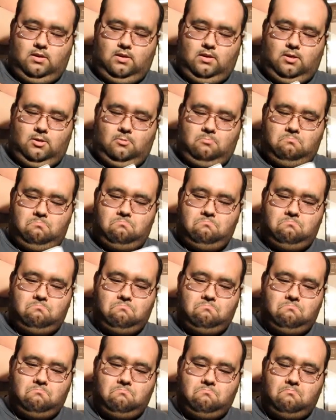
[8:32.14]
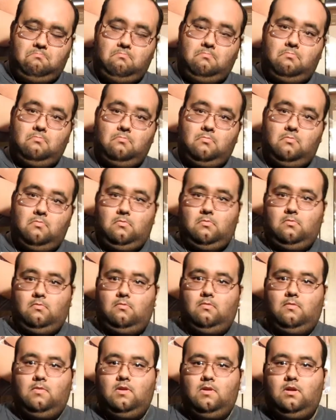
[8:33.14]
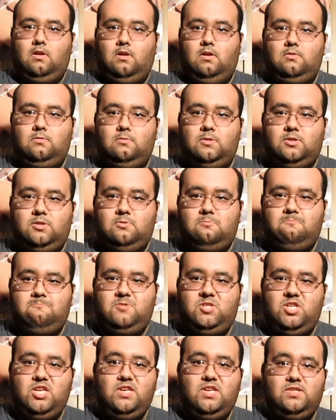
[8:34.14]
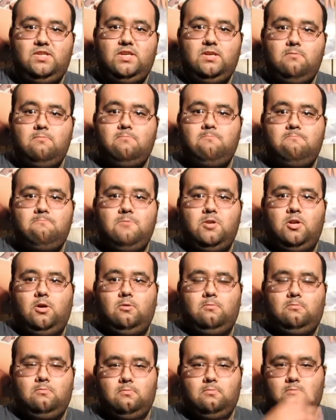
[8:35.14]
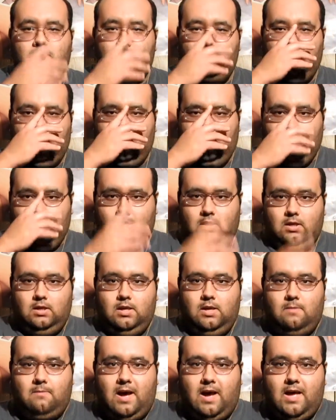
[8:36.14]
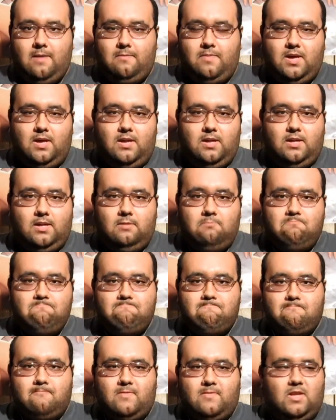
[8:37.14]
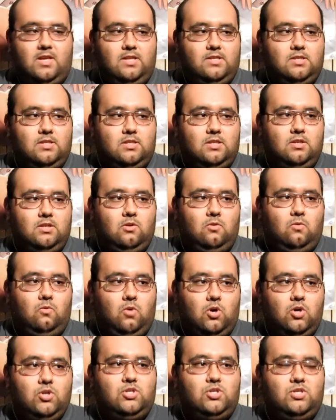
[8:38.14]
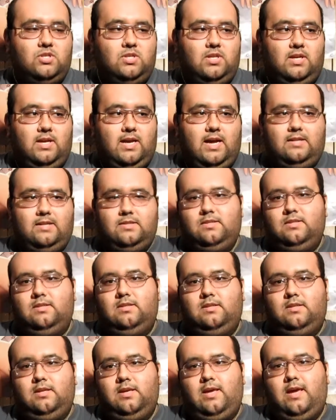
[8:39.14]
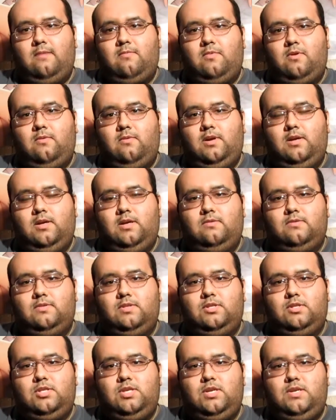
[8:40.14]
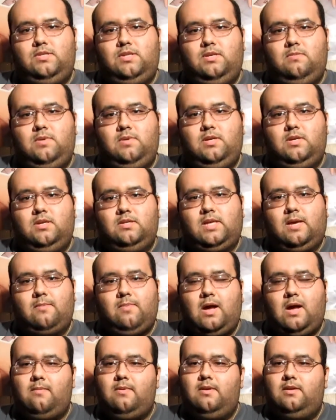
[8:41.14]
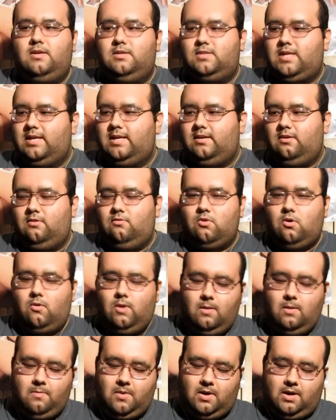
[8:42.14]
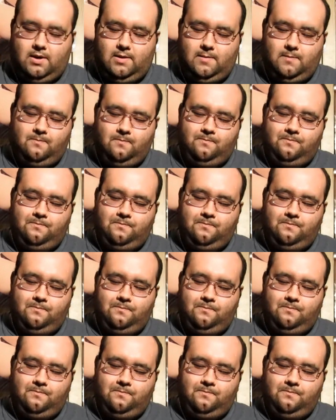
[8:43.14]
And I don't know, it's cheesy, you know. In my opinion, it's a little worse than Godzilla and Gamera when it comes to cheesy, because I didn't grow up on it.